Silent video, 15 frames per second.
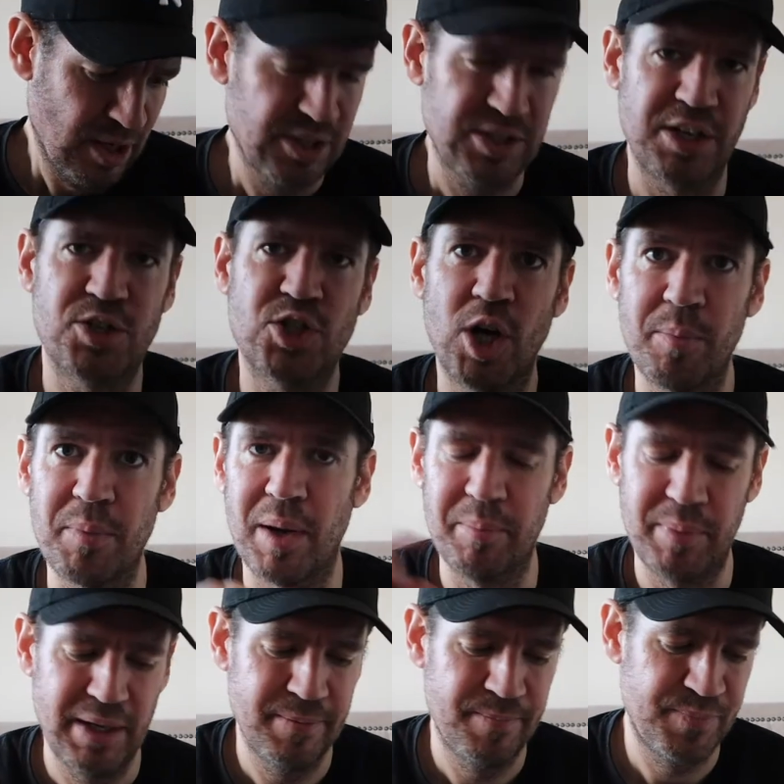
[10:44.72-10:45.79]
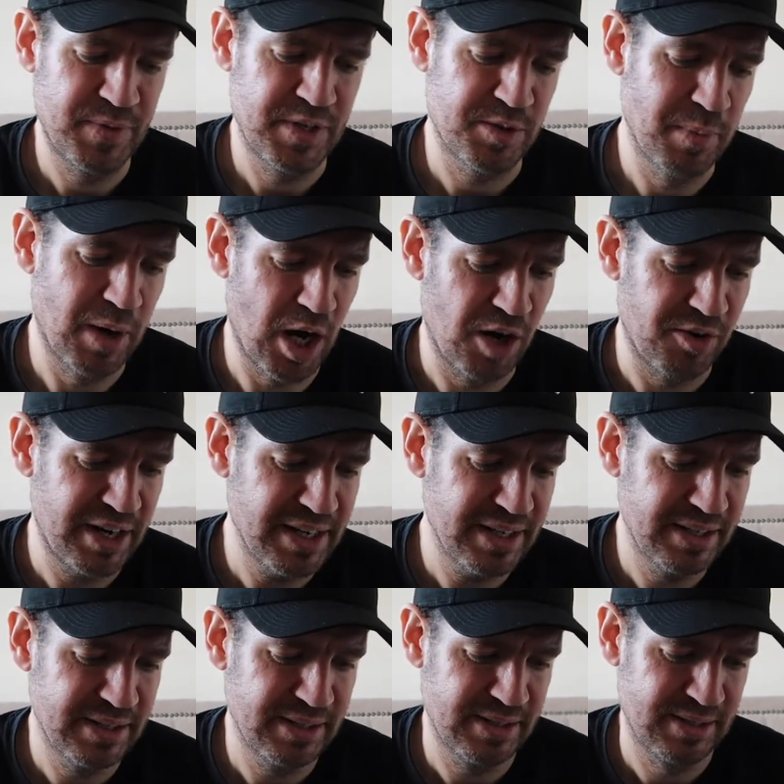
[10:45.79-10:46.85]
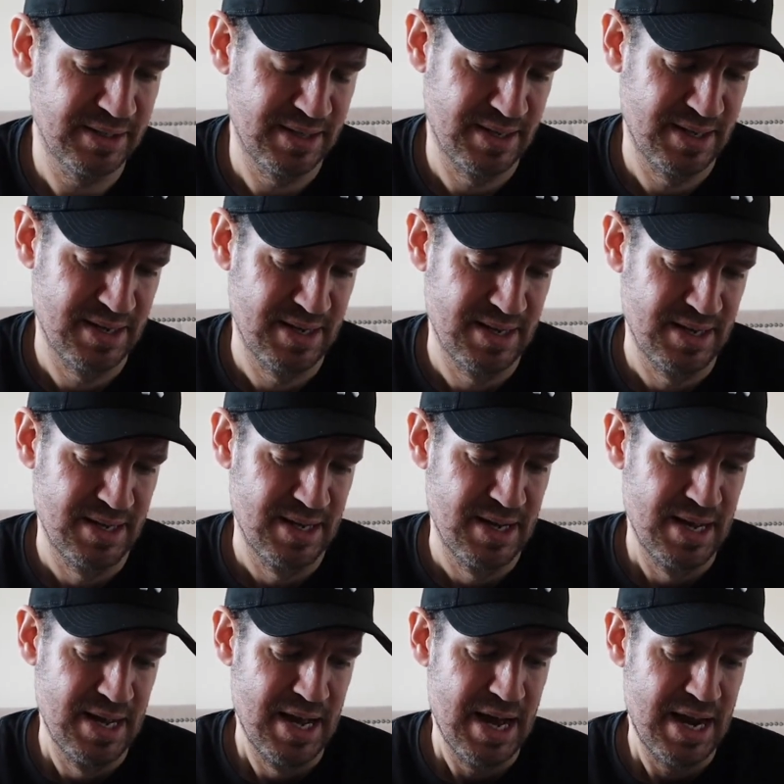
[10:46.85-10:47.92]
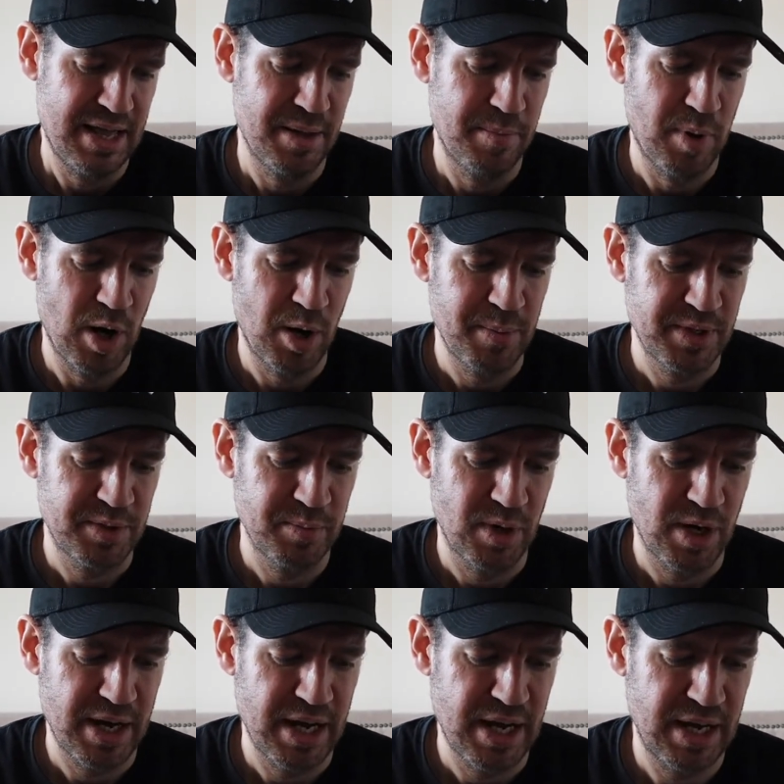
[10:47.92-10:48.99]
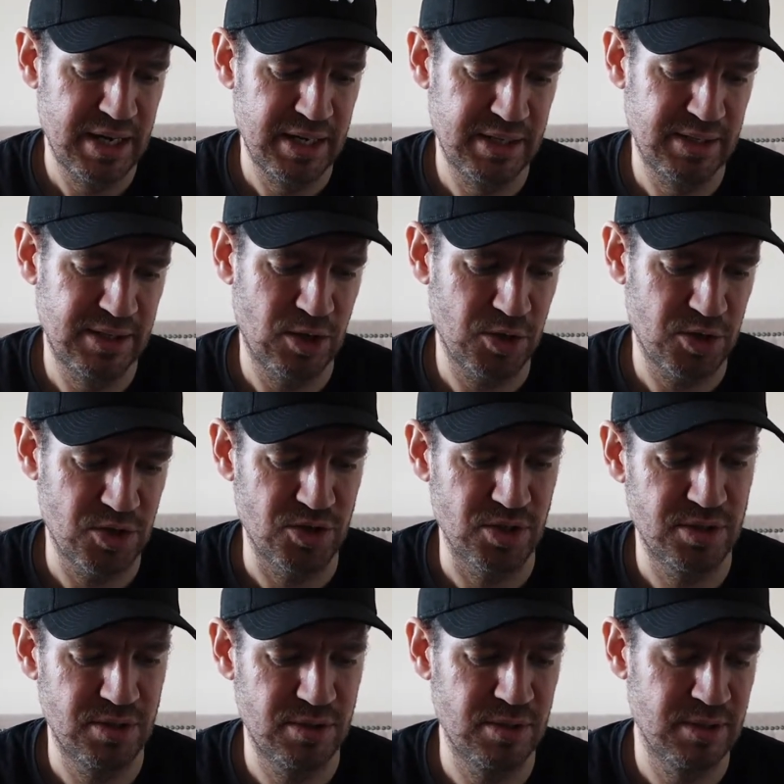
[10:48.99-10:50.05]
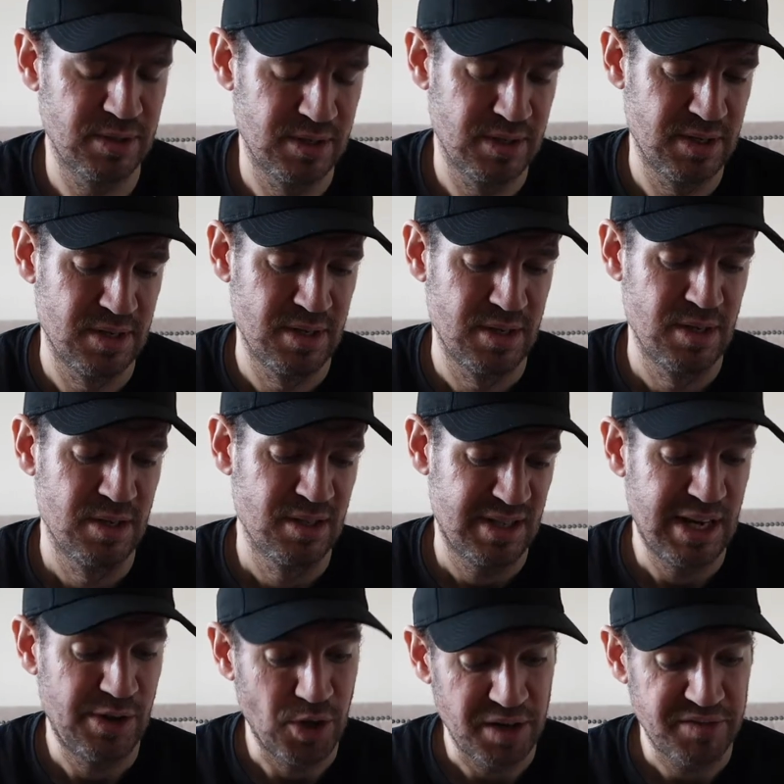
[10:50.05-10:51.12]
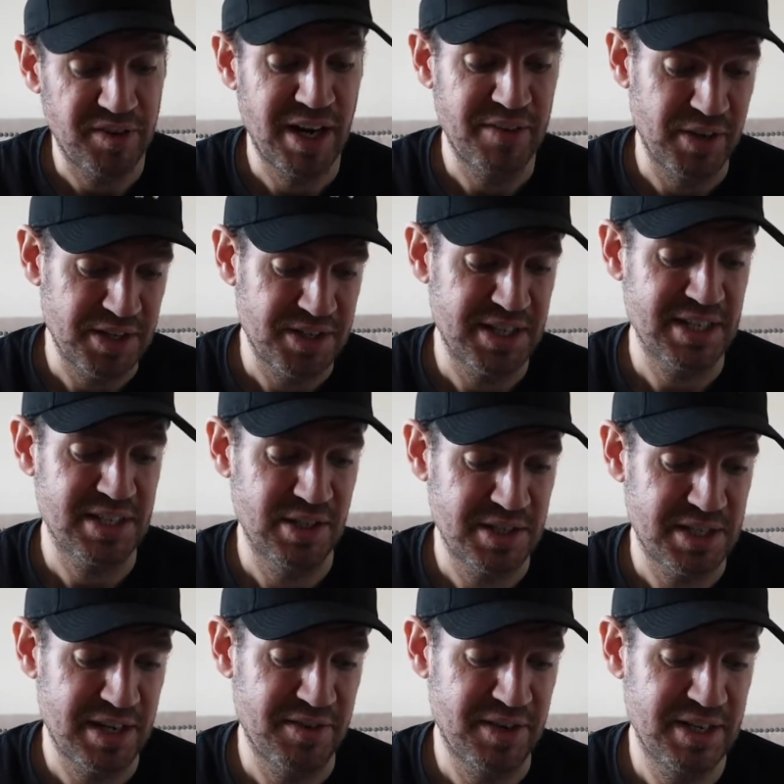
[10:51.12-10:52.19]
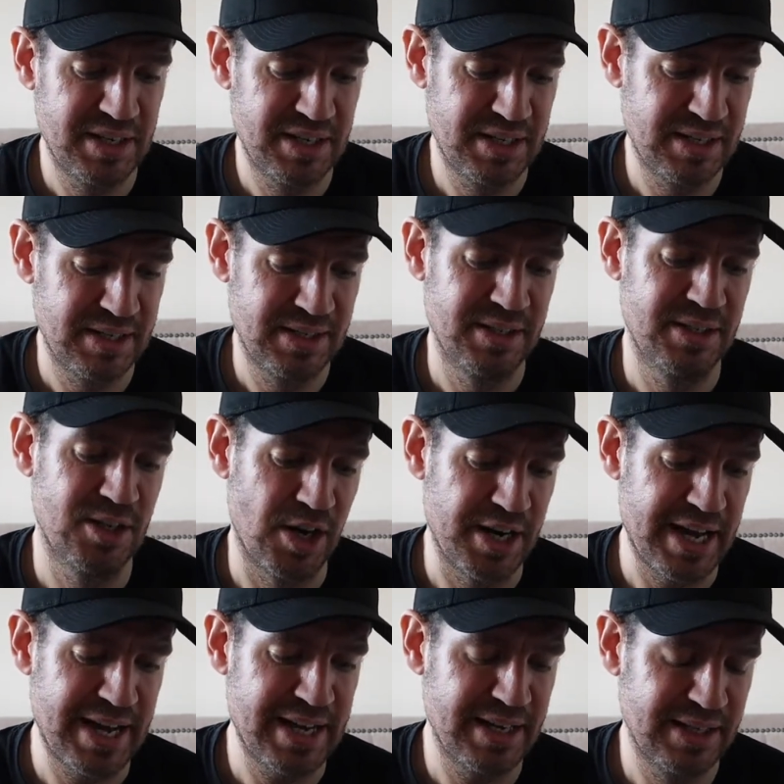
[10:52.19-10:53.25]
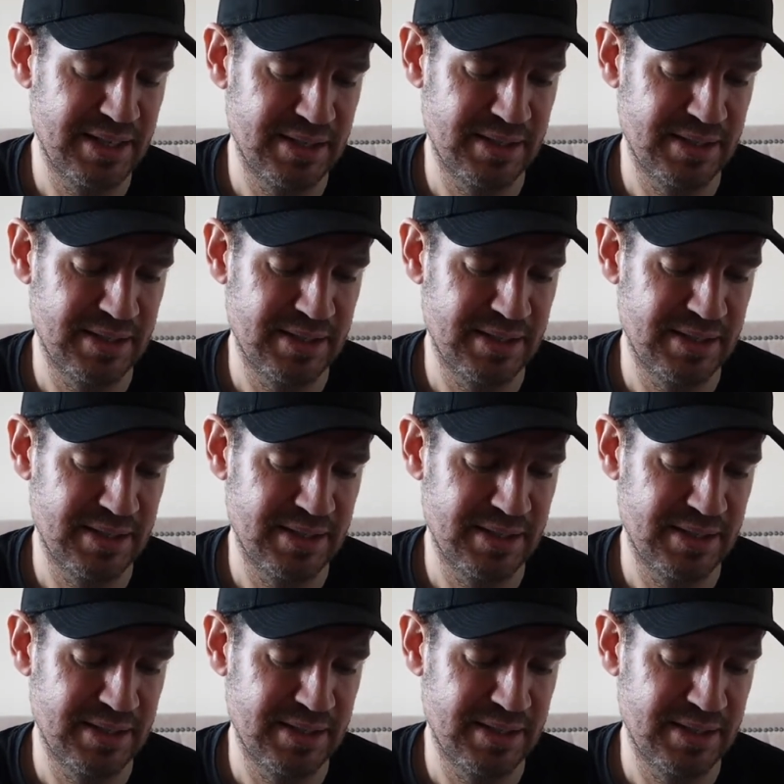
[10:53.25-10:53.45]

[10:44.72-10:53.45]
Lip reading: So the top number is my heart rate, and the bottom is my oxygen. So now 95, 96, 97, 98,